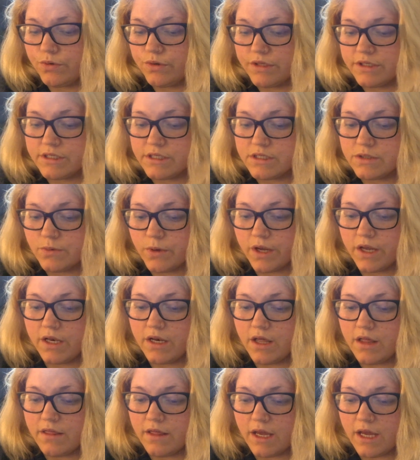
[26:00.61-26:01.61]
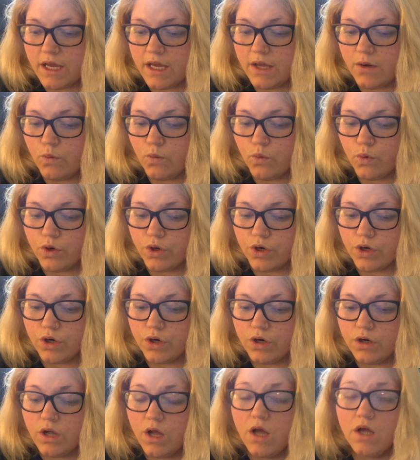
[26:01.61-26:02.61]
this is when they
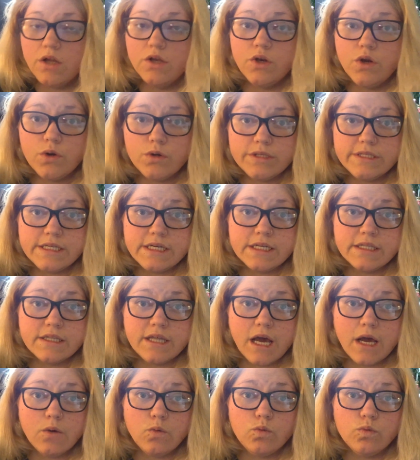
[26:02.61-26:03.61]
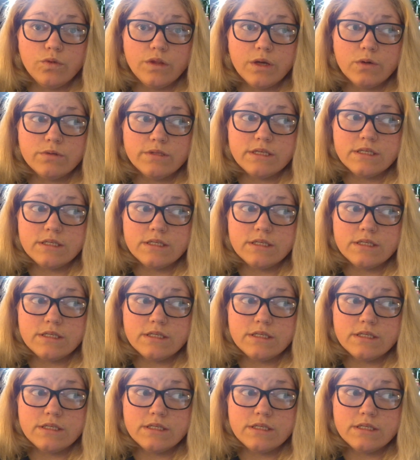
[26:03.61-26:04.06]
were noticing that there was a